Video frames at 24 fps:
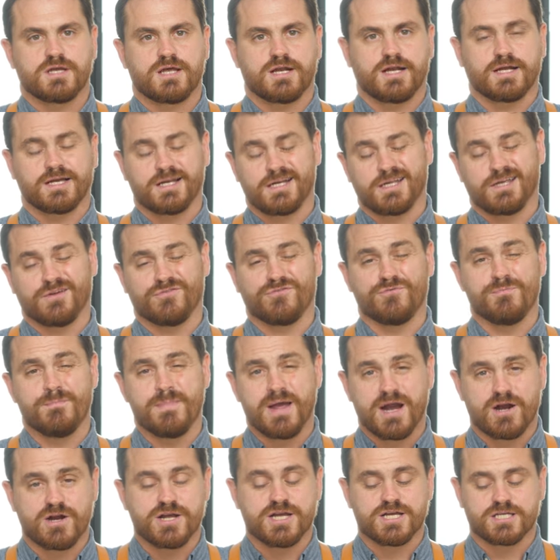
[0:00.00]
And I gotta give
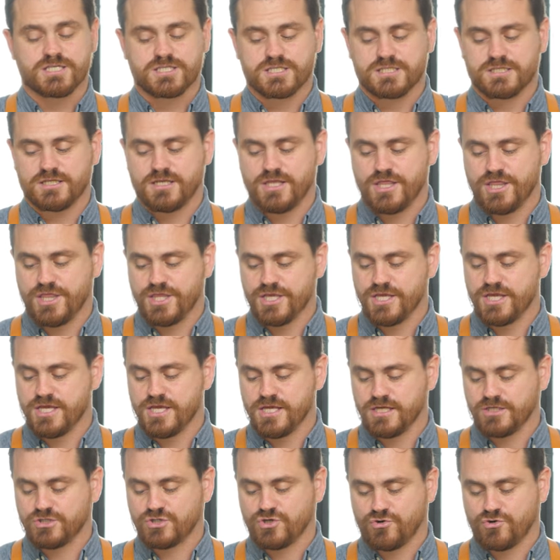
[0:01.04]
Marius the